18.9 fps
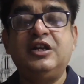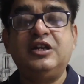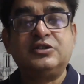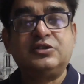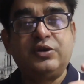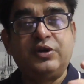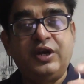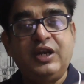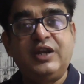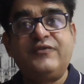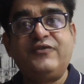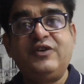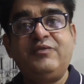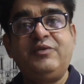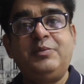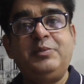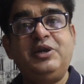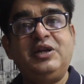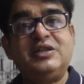So here we
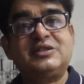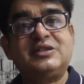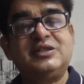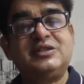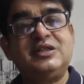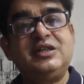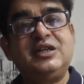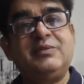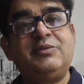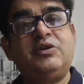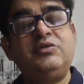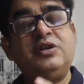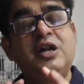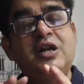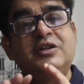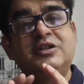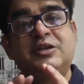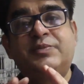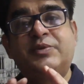will be discussing about
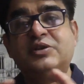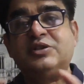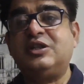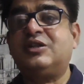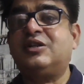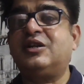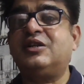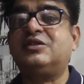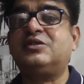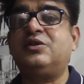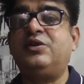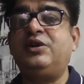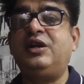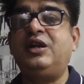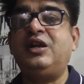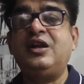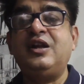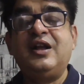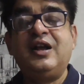the project risk
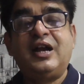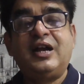only,